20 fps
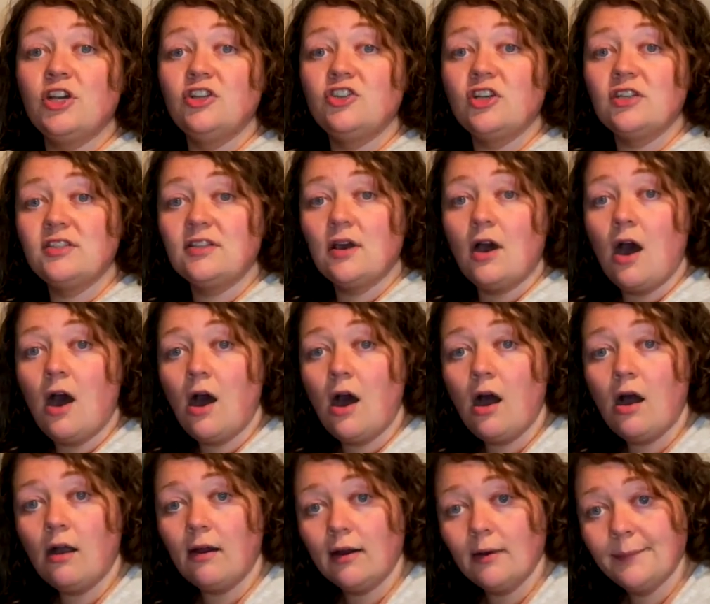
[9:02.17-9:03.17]
adjust the
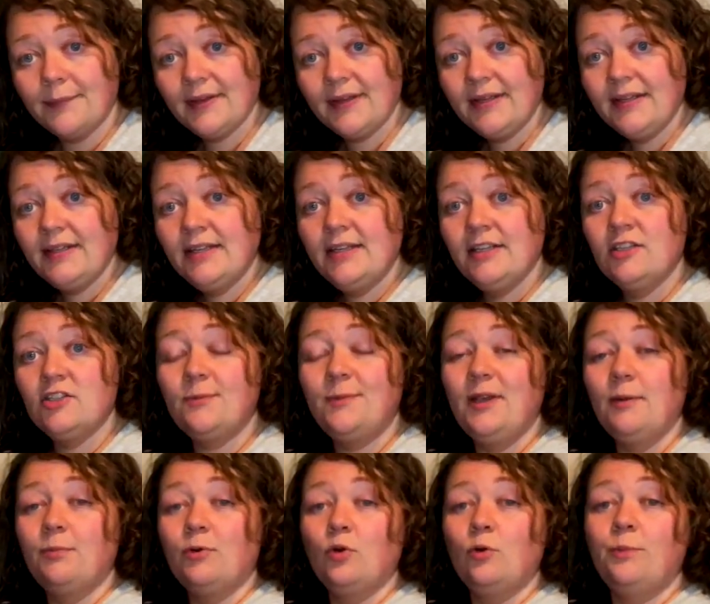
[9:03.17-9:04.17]
harp to be
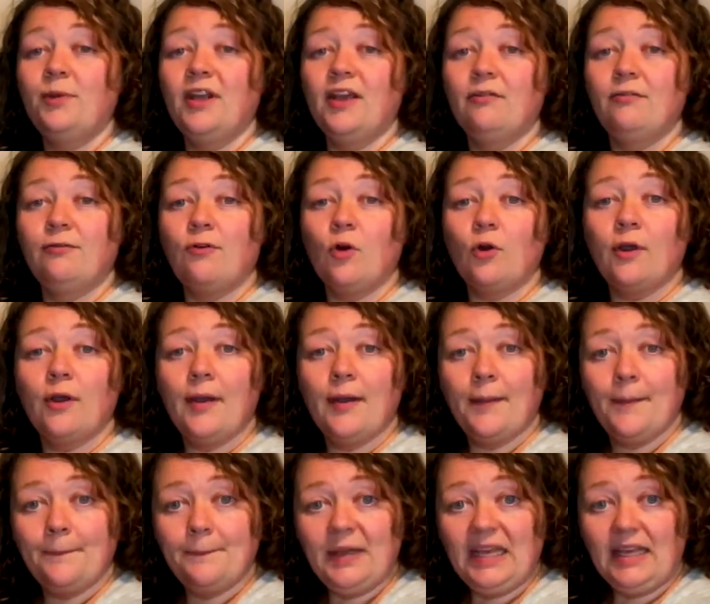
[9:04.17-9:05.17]
appropriate for
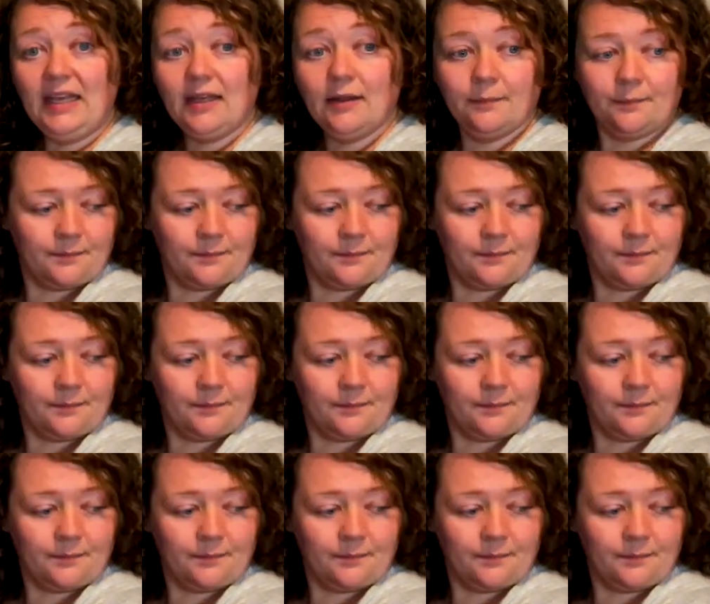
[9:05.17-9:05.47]
me.